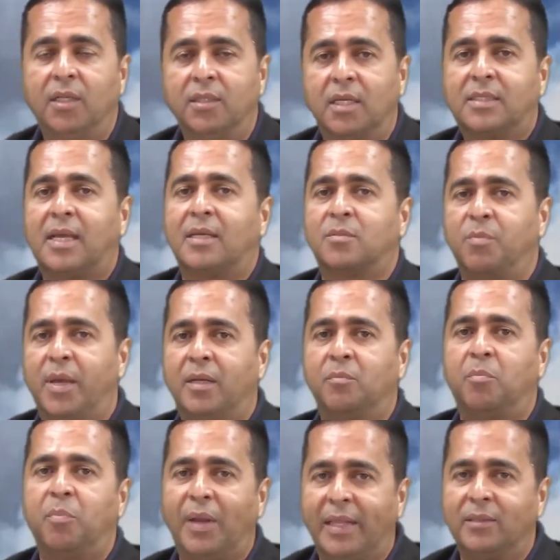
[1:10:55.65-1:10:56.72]
This has
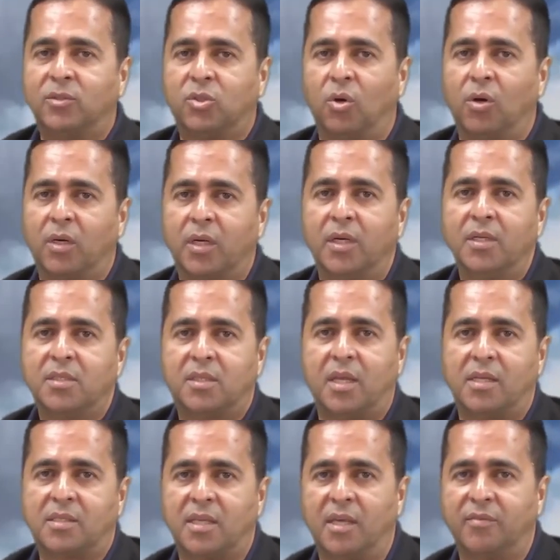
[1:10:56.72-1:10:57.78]
been Plain Talk.
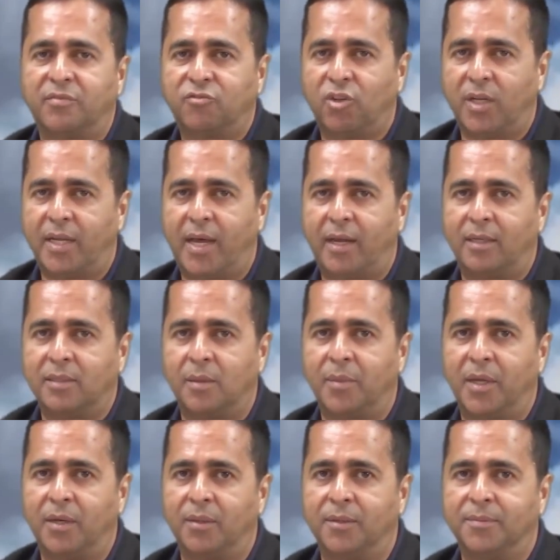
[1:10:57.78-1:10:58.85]
Stay safe, Trinidad and
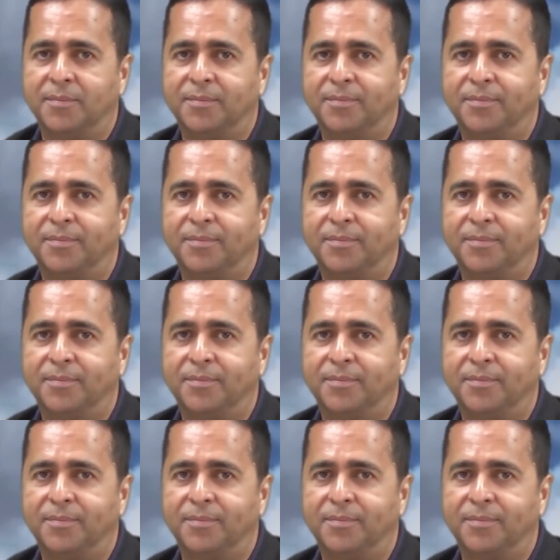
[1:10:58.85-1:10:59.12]
Tobago.